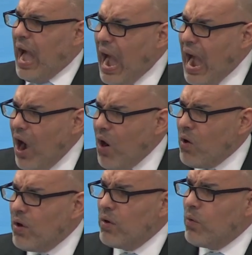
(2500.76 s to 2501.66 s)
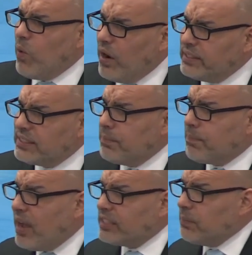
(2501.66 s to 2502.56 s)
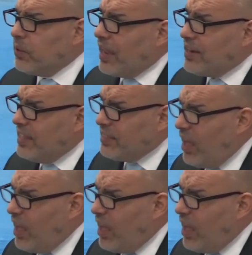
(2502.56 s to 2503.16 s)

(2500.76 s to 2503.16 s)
How was it possible that